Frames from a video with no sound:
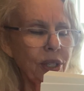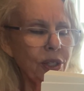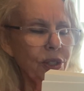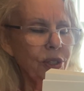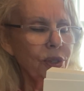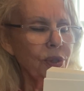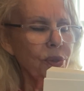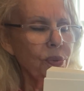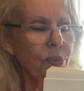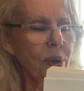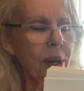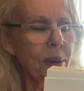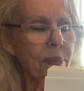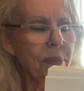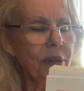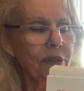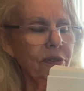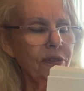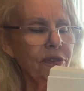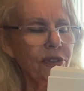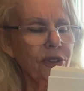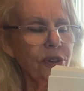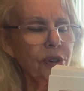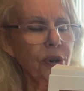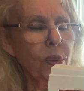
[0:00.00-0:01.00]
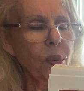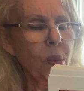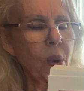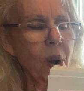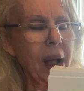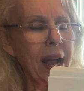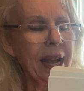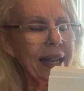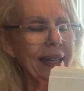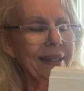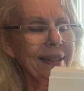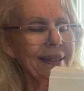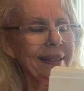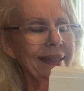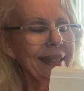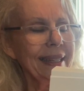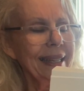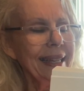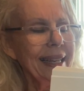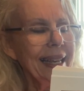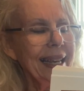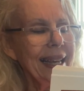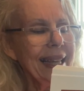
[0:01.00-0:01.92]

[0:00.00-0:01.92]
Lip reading: the two women for a while,